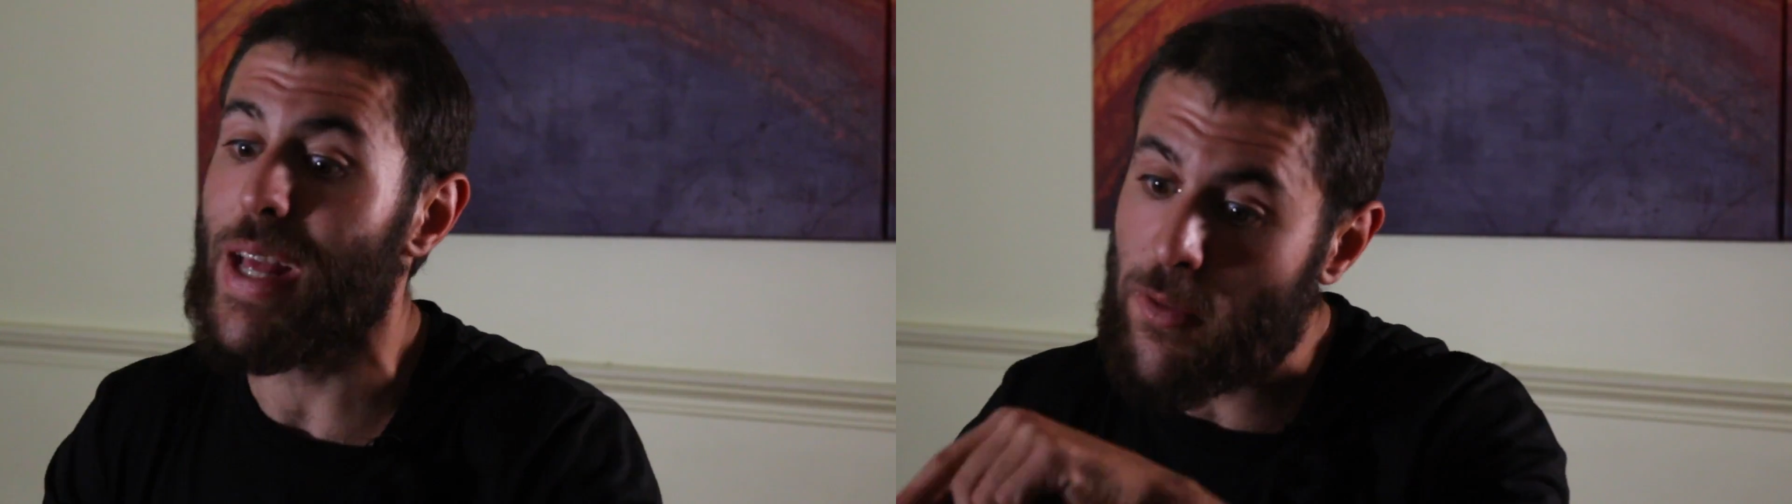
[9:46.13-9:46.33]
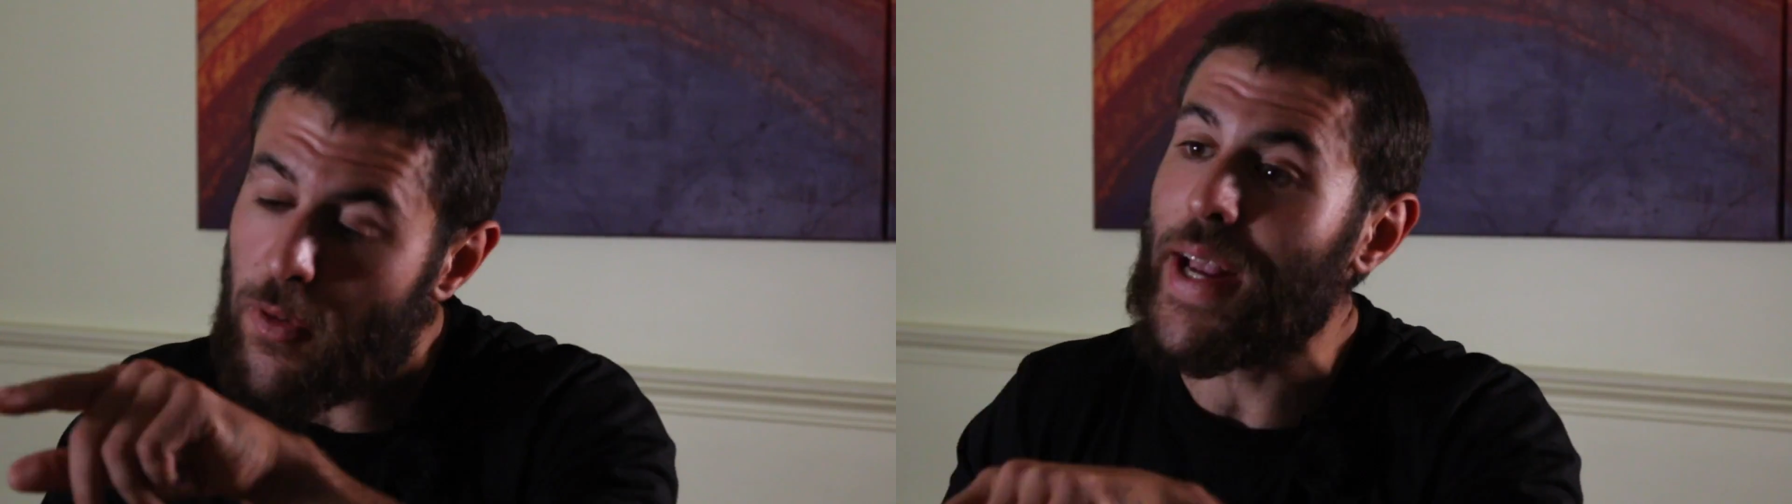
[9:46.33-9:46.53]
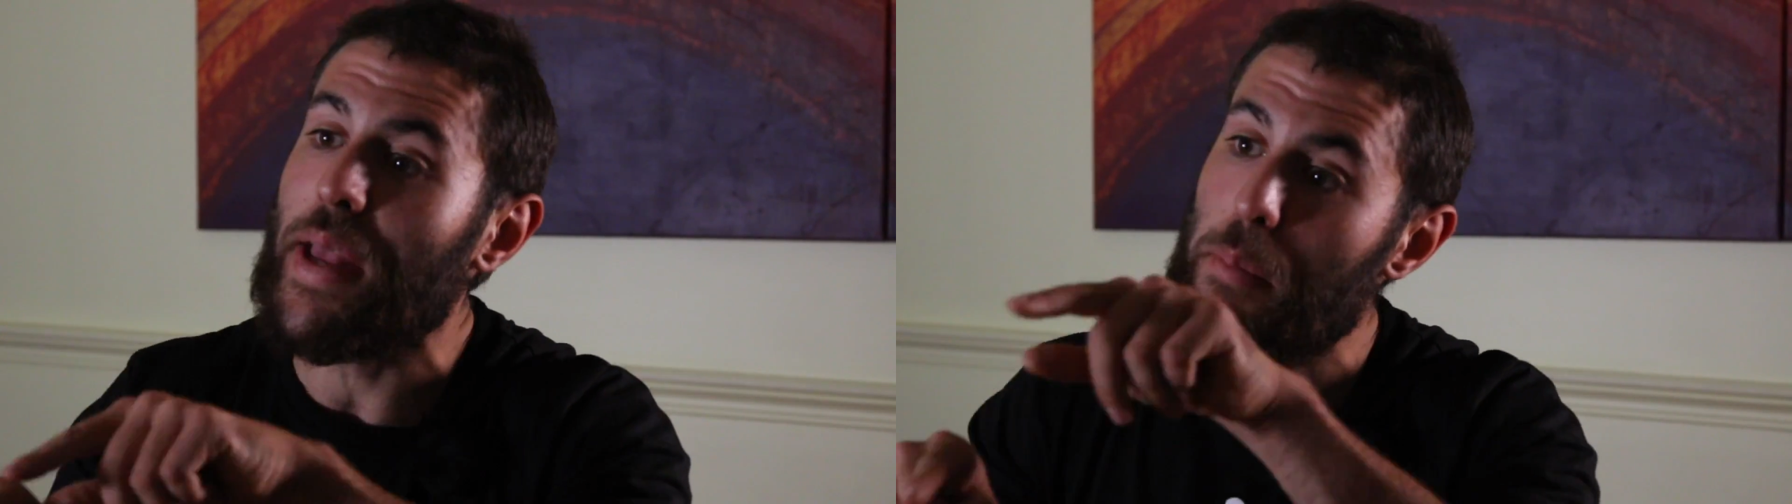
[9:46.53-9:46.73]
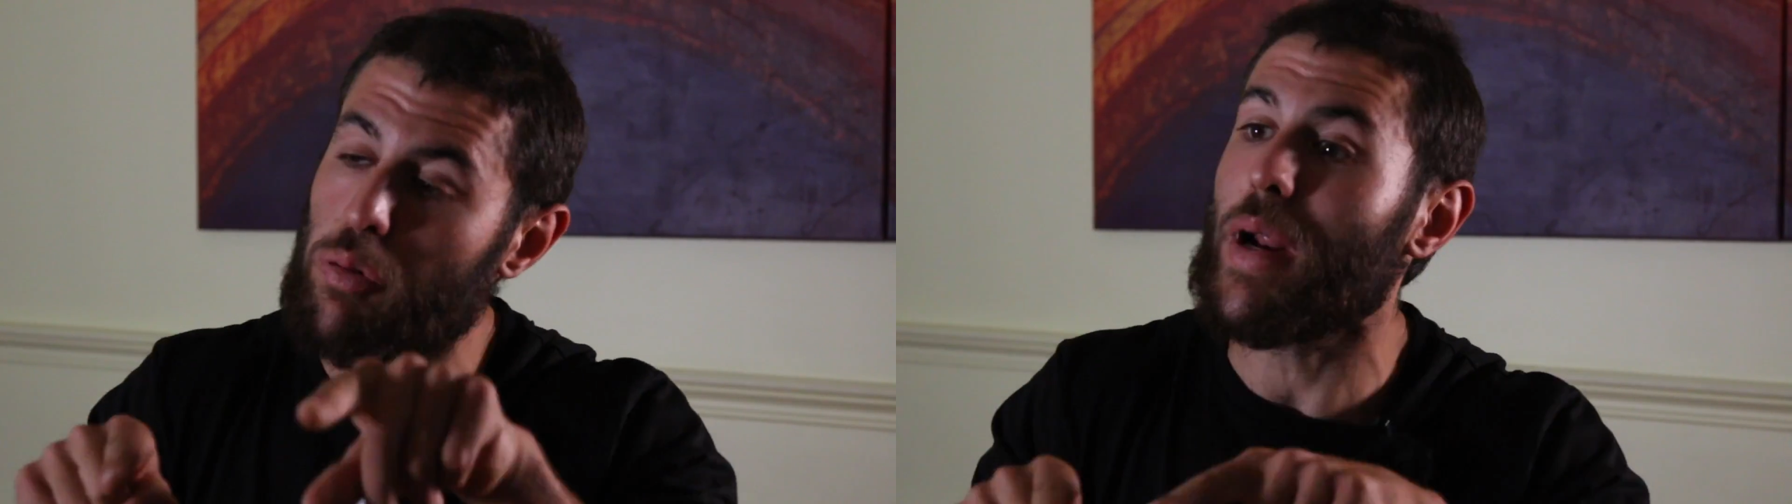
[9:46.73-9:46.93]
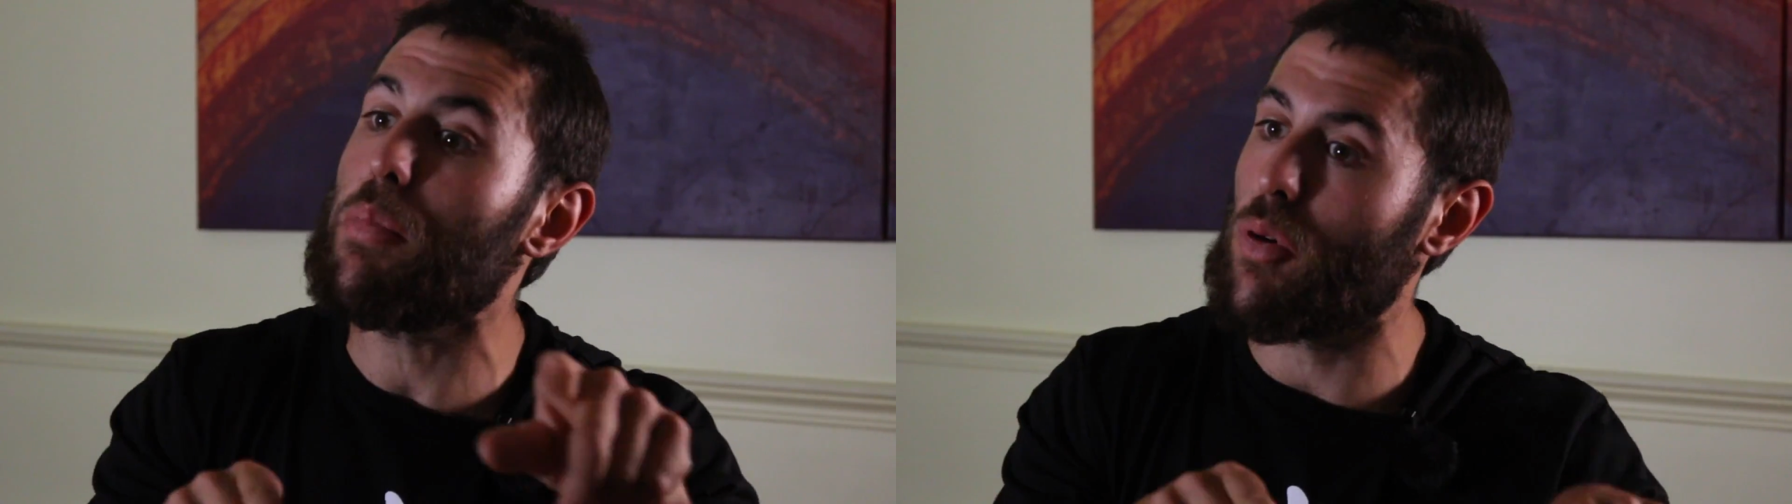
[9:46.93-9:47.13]
there's fucking
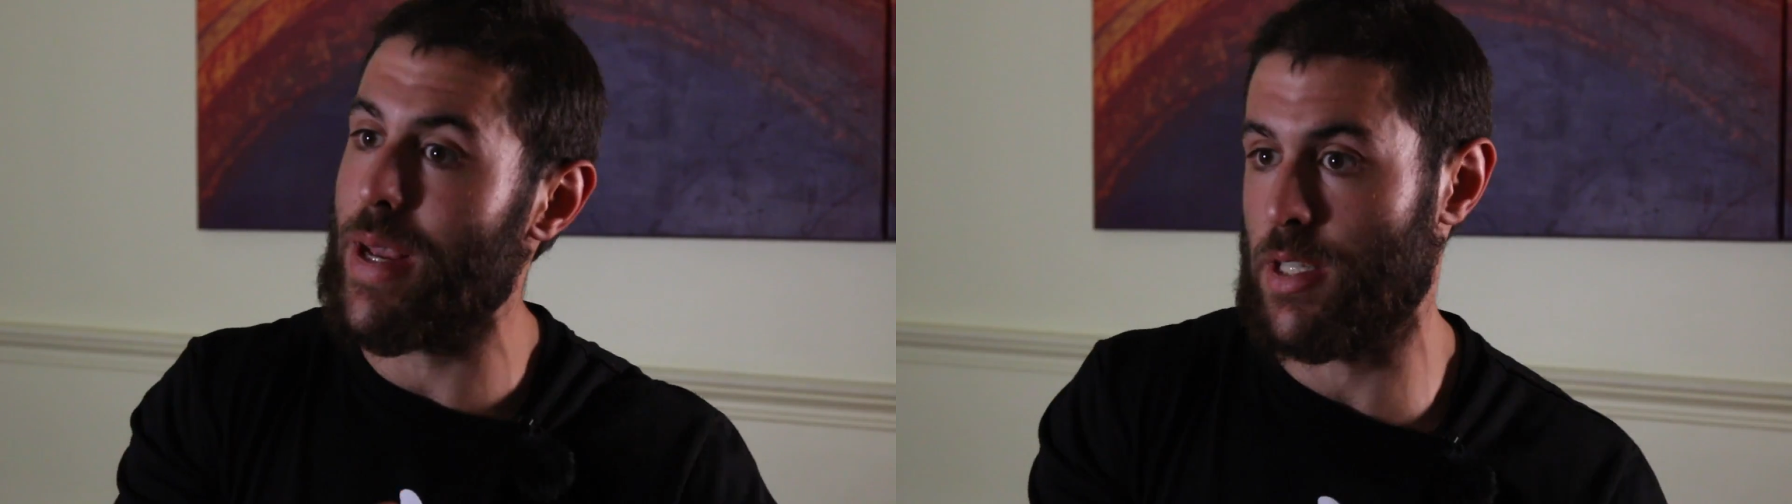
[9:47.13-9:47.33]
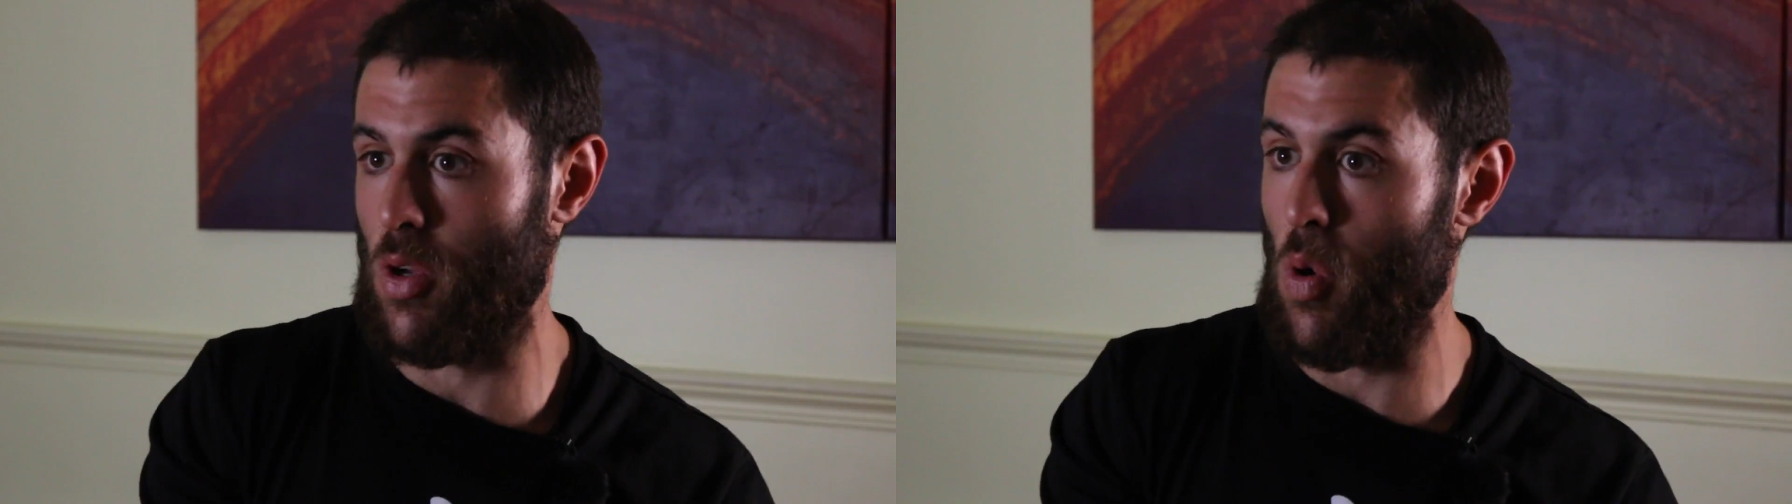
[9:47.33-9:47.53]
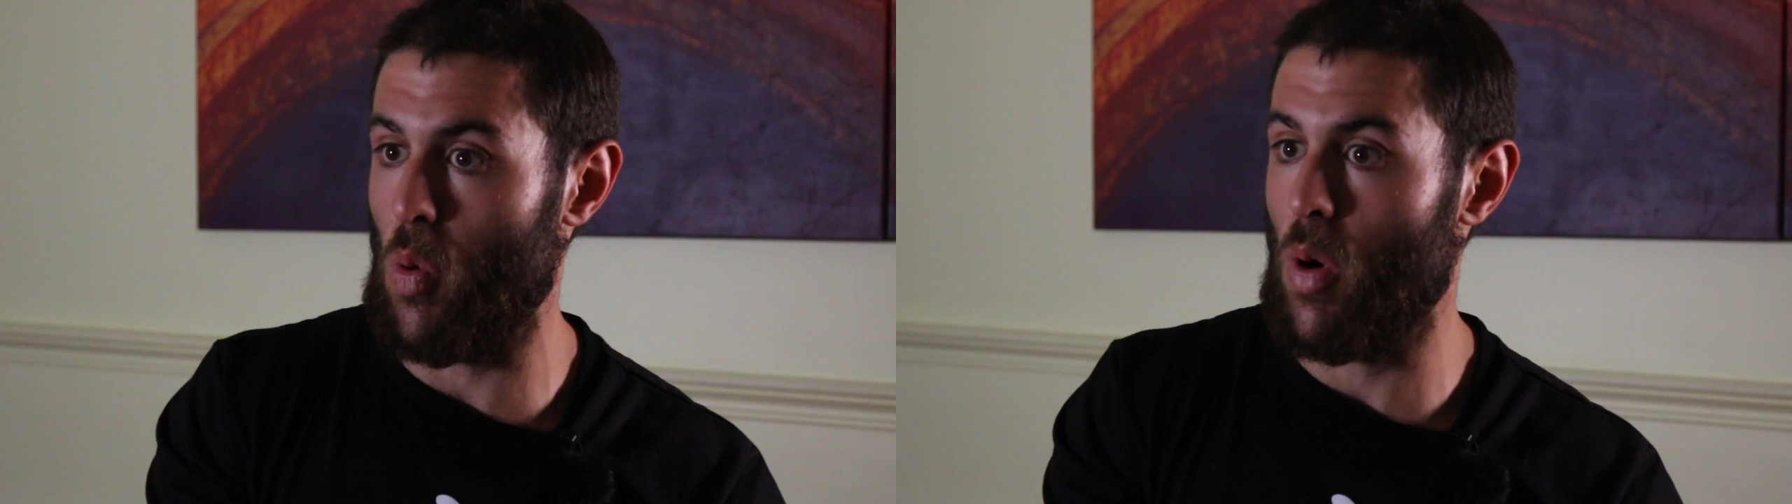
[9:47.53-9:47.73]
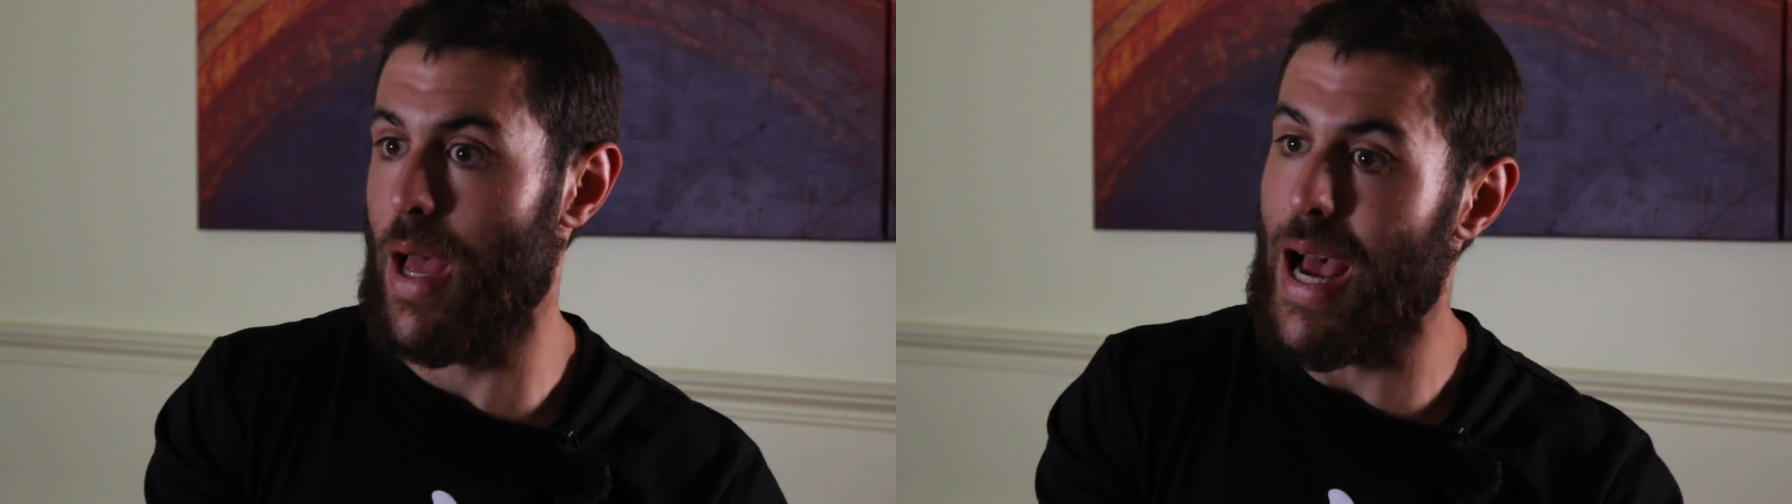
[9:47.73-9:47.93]
pre-preschool.